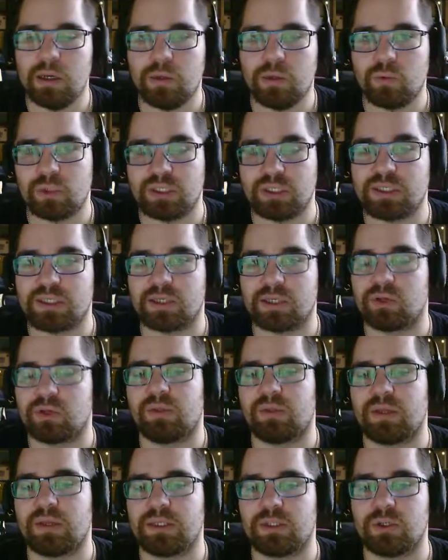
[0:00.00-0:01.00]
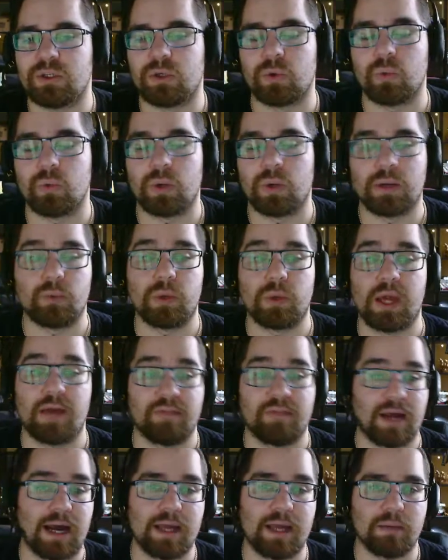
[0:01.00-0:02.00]
which is a good thing to do when we have
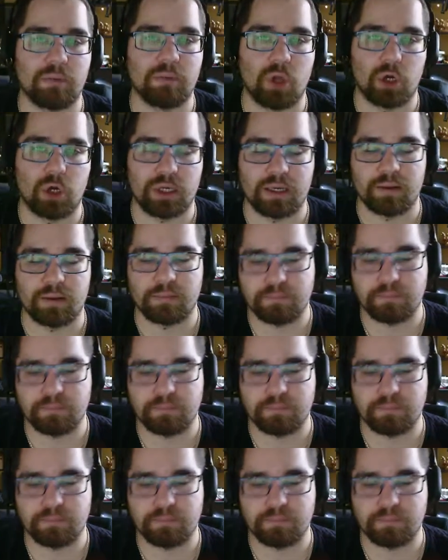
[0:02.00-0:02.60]
the item lock in.